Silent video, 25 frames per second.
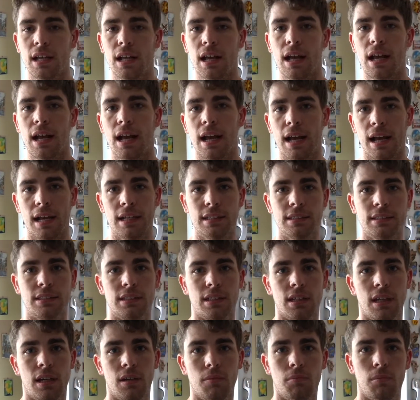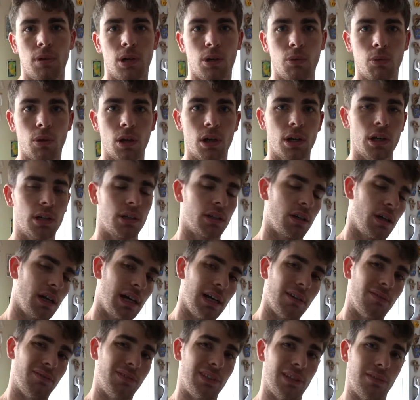at my work, I
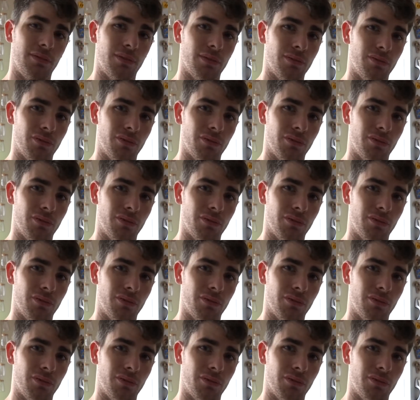have different